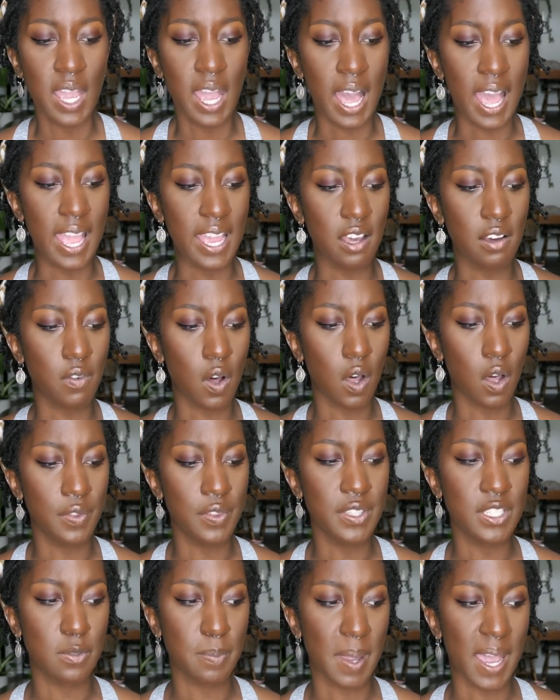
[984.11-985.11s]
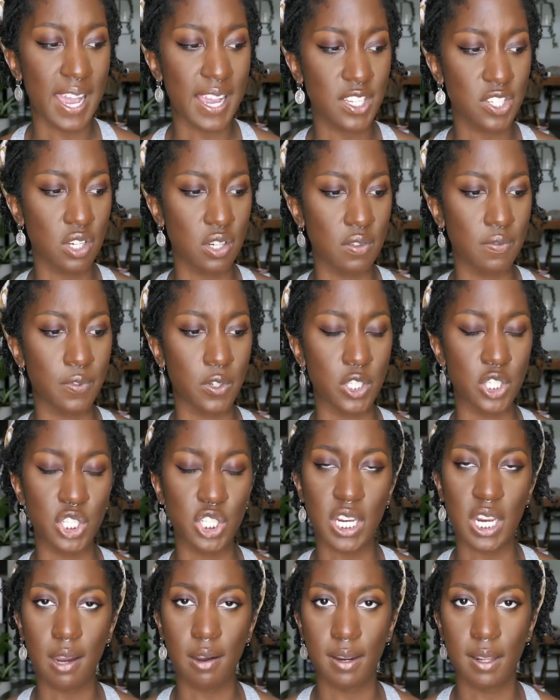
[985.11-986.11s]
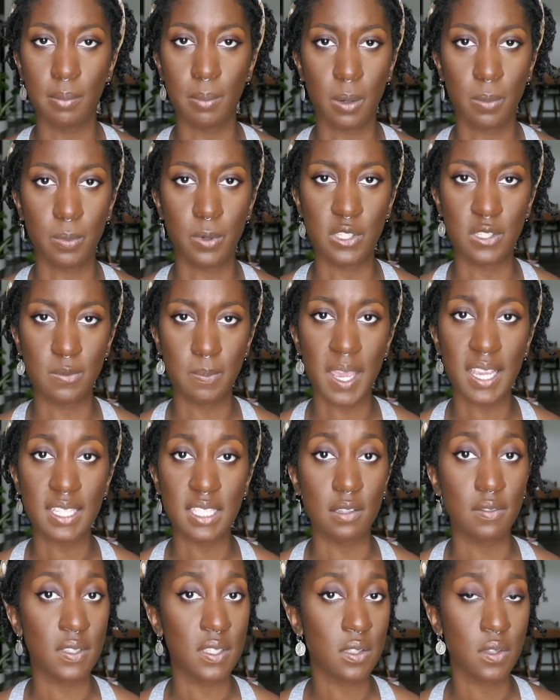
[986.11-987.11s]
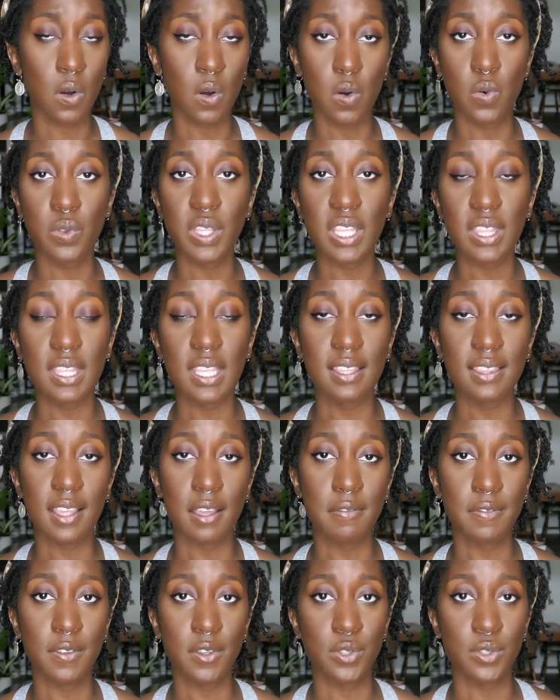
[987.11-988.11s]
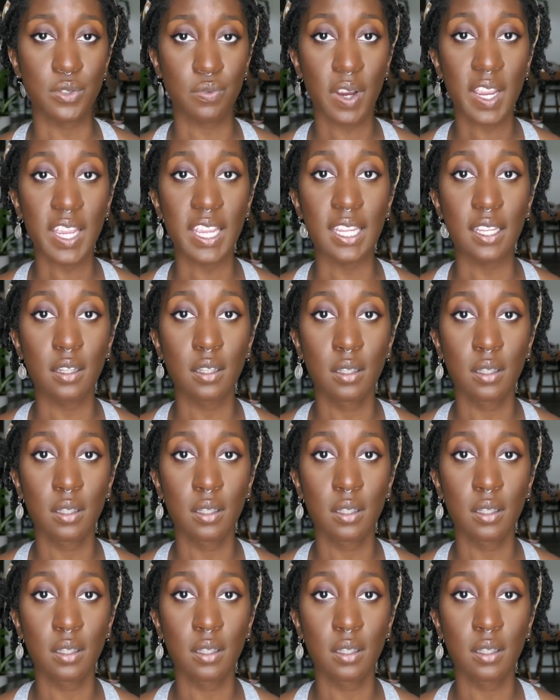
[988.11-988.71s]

I have all this passion for sharing my perspective. It's the only thing that feels right.